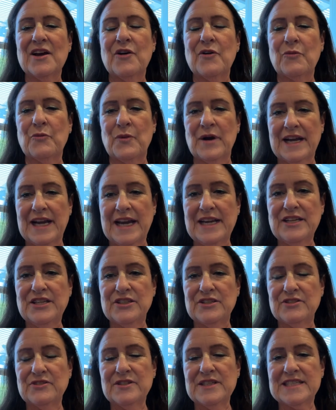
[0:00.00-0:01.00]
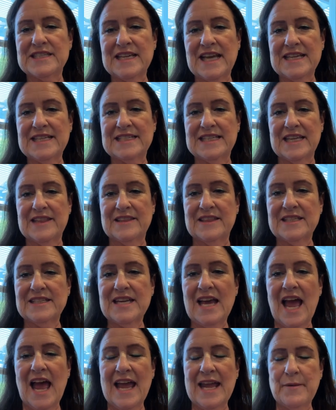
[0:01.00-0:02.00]
What I do is I set the
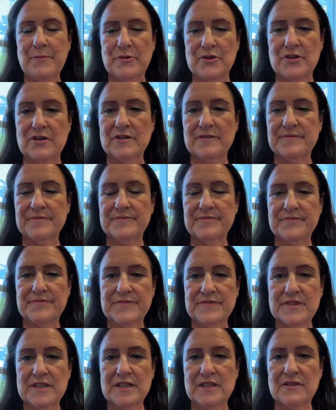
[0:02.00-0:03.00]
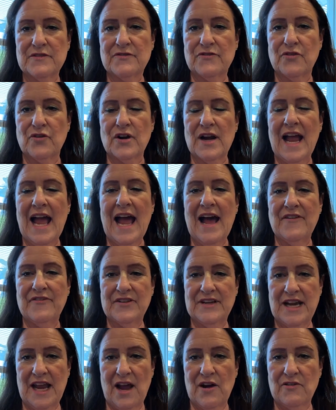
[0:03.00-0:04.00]
timer for half
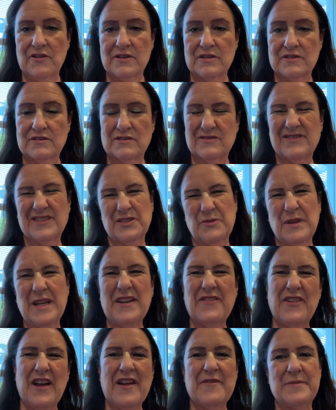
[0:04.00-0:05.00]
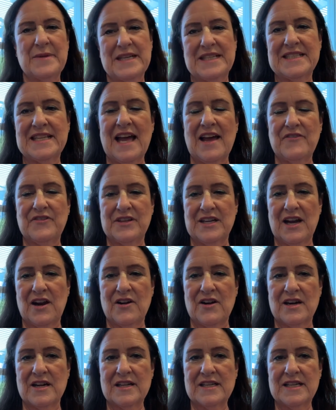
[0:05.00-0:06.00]
an hour, twenty-five minutes, half an
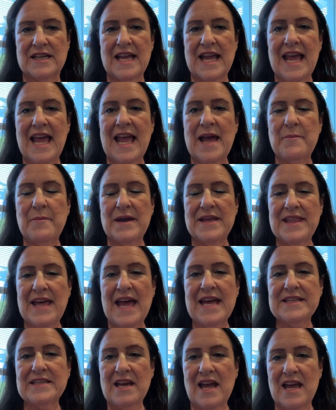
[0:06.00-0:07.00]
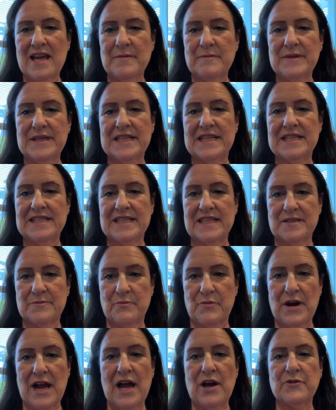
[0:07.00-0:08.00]
hour. And by that time, it is as
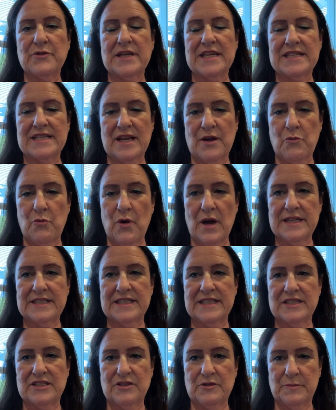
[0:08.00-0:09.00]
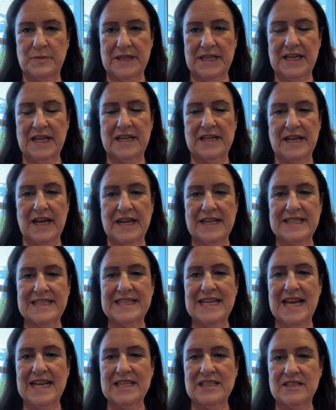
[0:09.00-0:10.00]
brown as I want it to be, and I
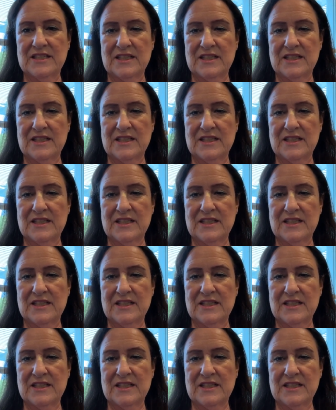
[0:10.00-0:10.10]
tent